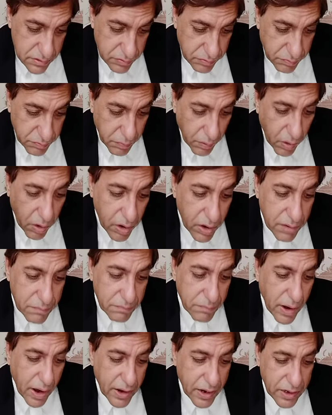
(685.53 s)
Paul pa-
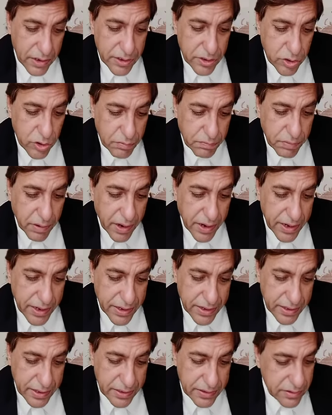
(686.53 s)
took part
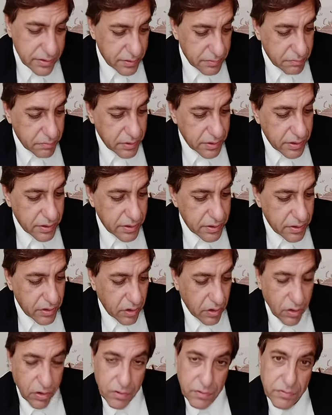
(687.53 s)
in the murder
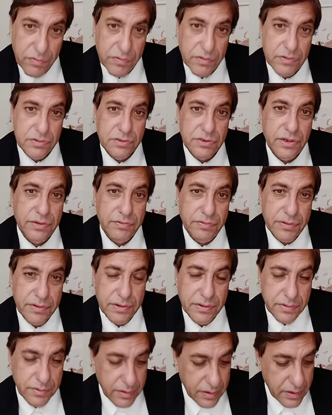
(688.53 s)
of Stephen
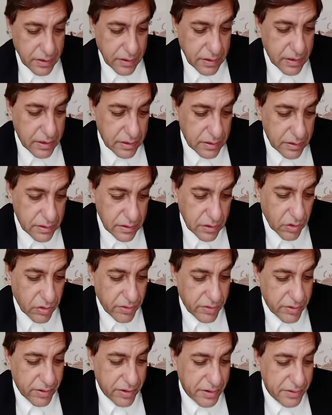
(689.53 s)
or
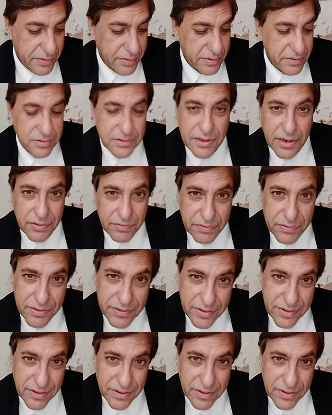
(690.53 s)
rather Stephen,